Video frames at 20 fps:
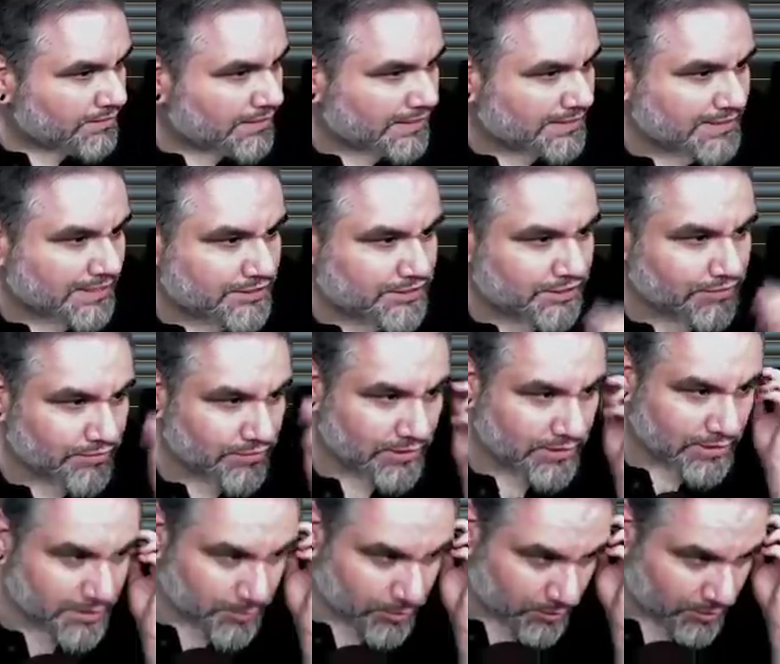That's actually
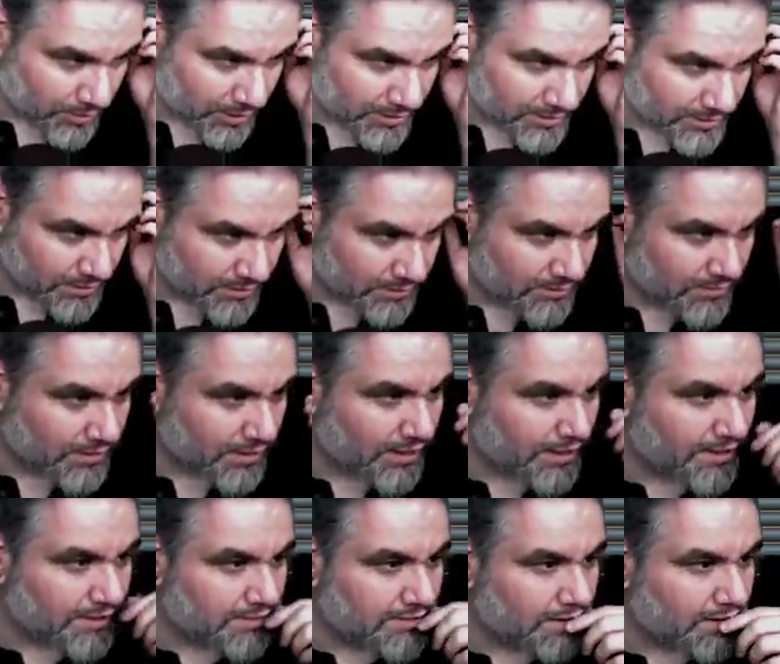really demoralizing. I
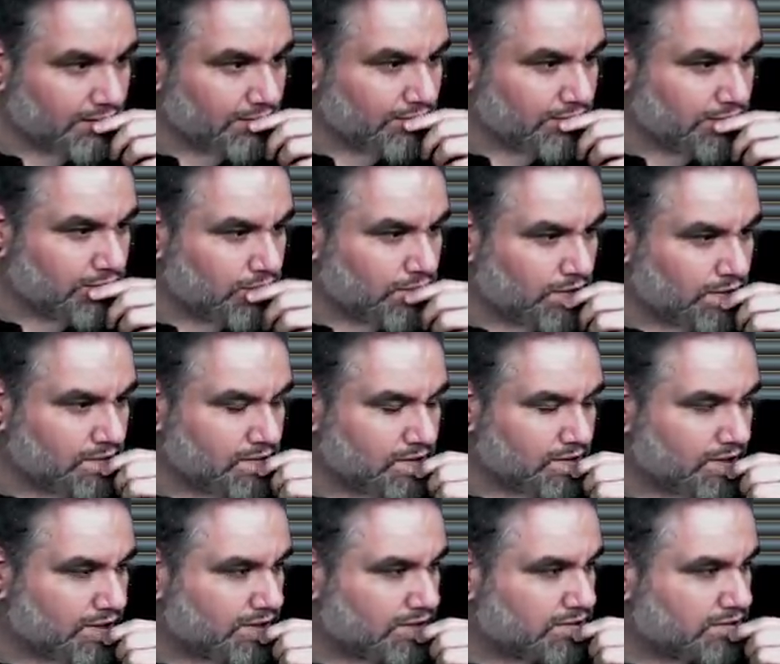had a ton of good quotes
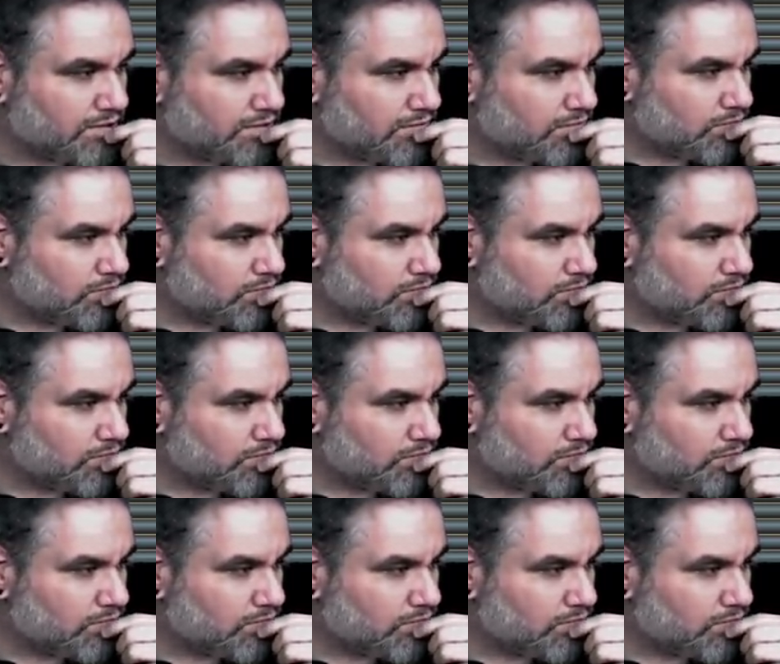and things.